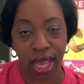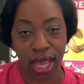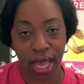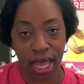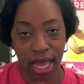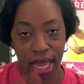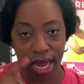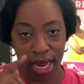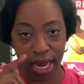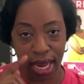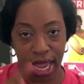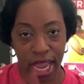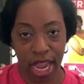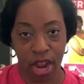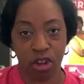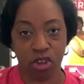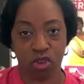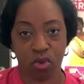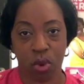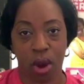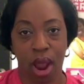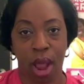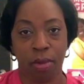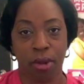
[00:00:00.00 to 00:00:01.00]
And here's
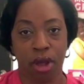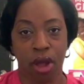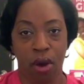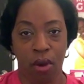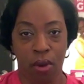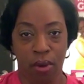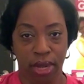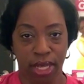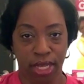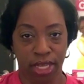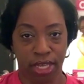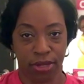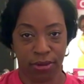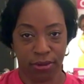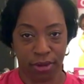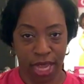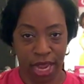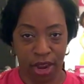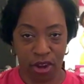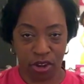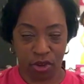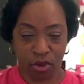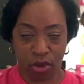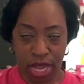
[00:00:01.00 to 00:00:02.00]
where I'm going to.
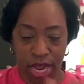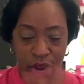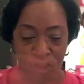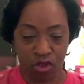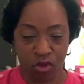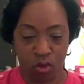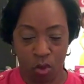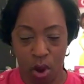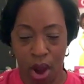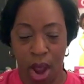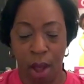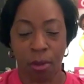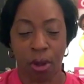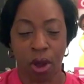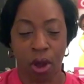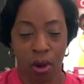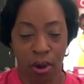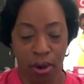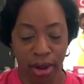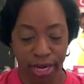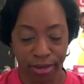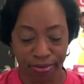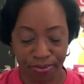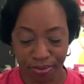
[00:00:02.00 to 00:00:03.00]
Here's where I'm
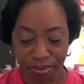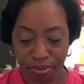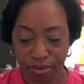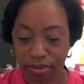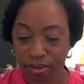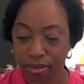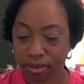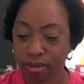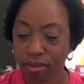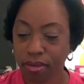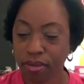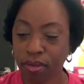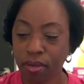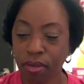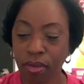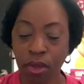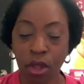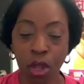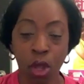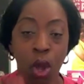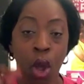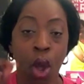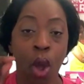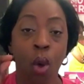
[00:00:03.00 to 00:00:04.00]
going.
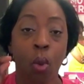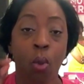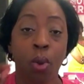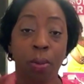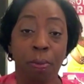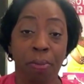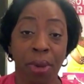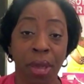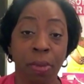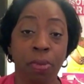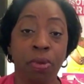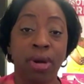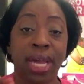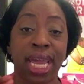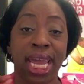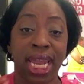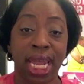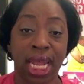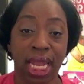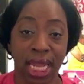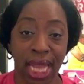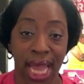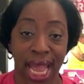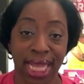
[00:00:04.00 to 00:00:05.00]
When people get
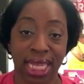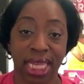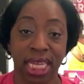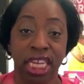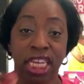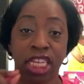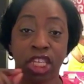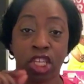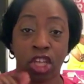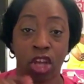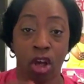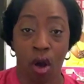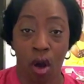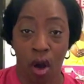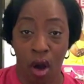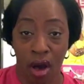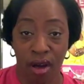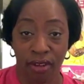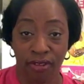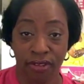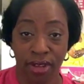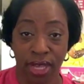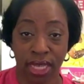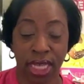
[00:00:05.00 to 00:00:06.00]
elected into
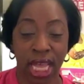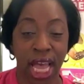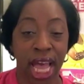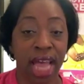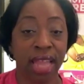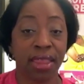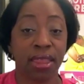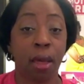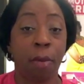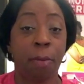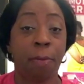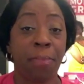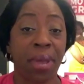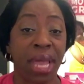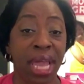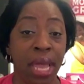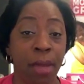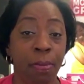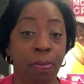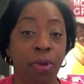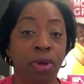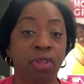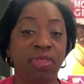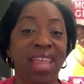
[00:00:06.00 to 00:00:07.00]
office, the
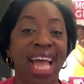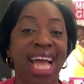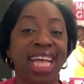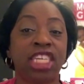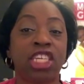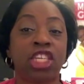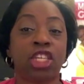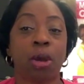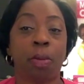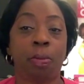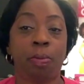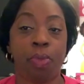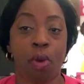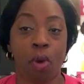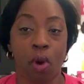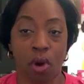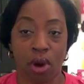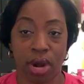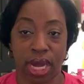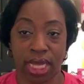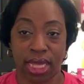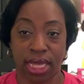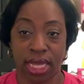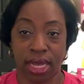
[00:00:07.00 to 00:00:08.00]
people that
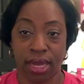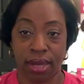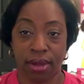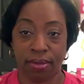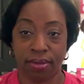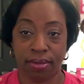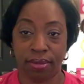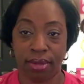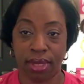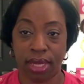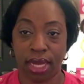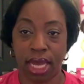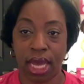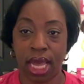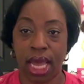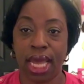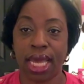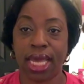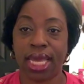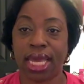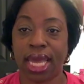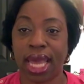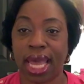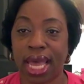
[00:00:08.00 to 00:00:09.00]
supported them,
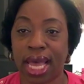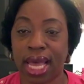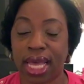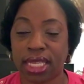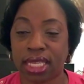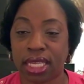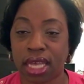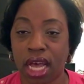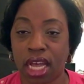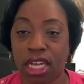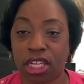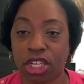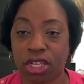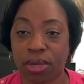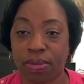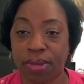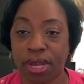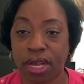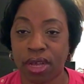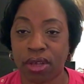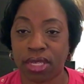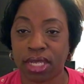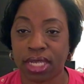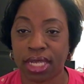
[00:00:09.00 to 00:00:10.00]
yes,
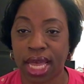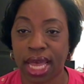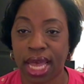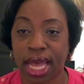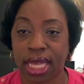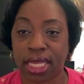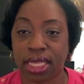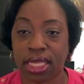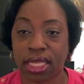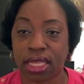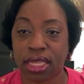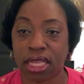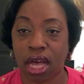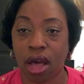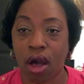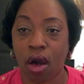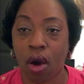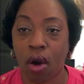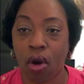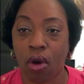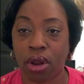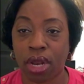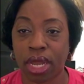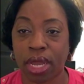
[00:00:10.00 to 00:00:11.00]
Jamil says the
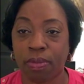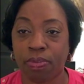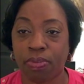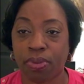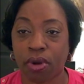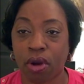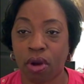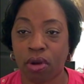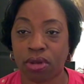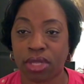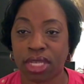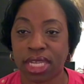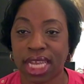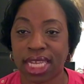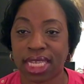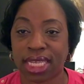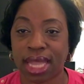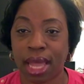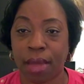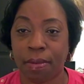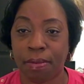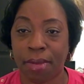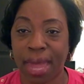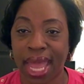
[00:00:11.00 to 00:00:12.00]
only protest
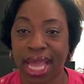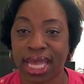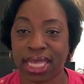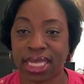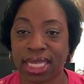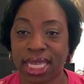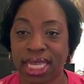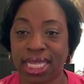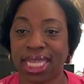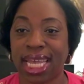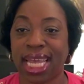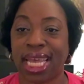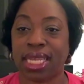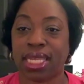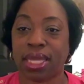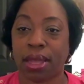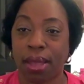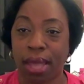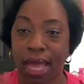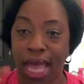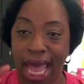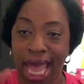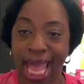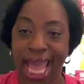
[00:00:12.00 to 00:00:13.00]
that makes this
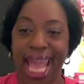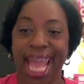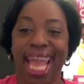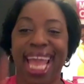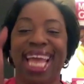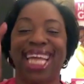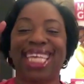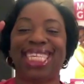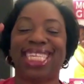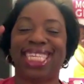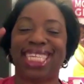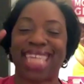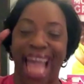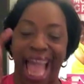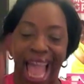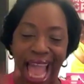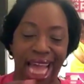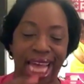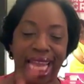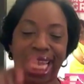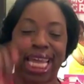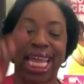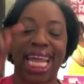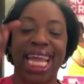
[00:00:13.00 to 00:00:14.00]

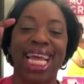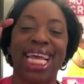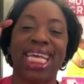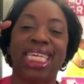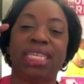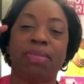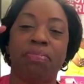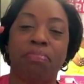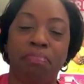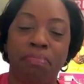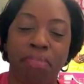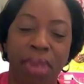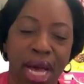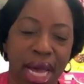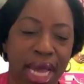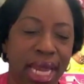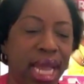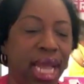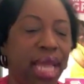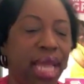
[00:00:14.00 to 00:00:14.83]
exactly is money.